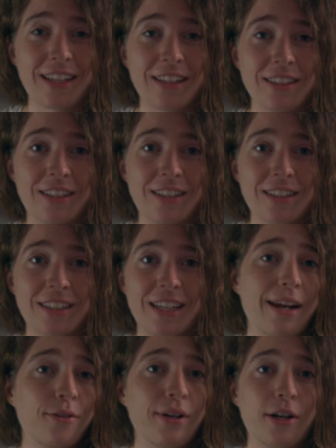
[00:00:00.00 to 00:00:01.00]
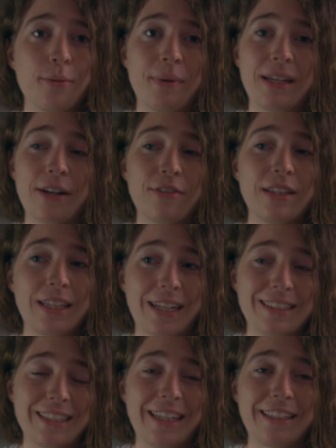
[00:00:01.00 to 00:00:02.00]
that long, and it will help make everything
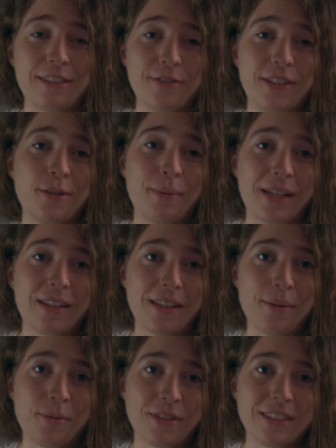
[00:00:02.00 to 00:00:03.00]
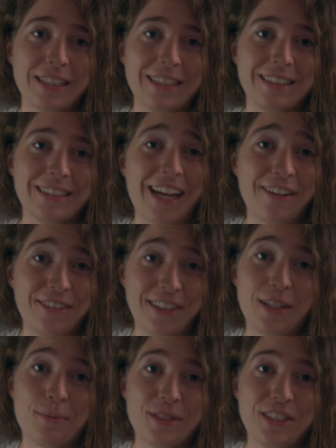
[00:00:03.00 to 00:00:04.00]
I say in this video make a lot more sense. I
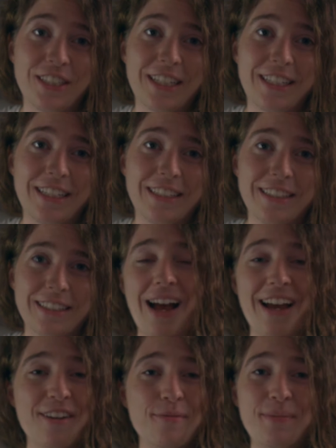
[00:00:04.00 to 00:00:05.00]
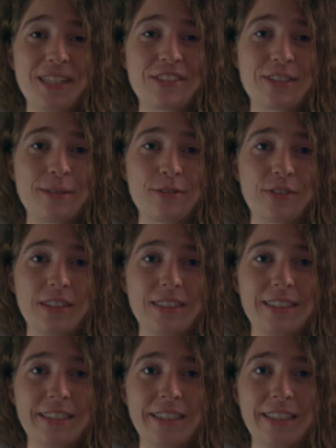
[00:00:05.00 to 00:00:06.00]
really appreciate it. I have big dreams for
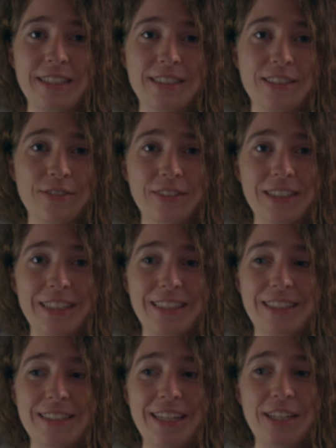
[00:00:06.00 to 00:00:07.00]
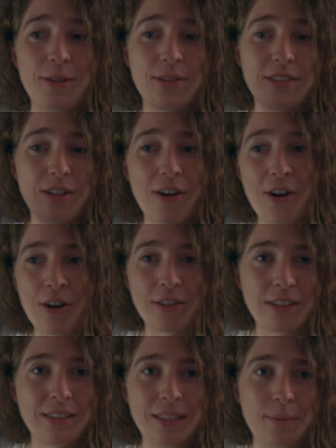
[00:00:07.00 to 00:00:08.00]
this series to really get to take you into all
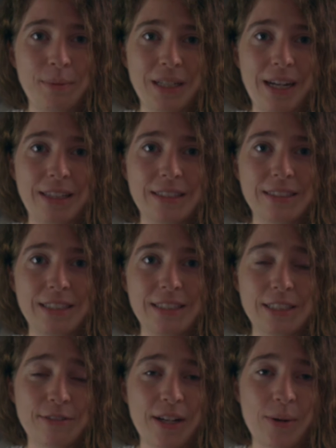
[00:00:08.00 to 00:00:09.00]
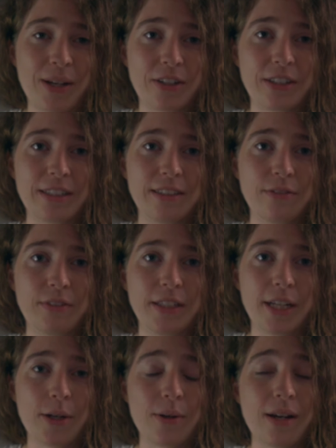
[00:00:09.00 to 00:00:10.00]
the deep behind the scenes of how I created the
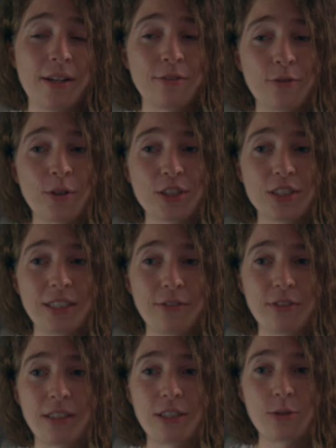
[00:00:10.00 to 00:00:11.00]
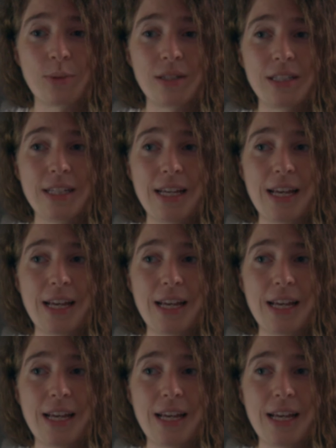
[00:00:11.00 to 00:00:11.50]
video. Unfortunately for this one,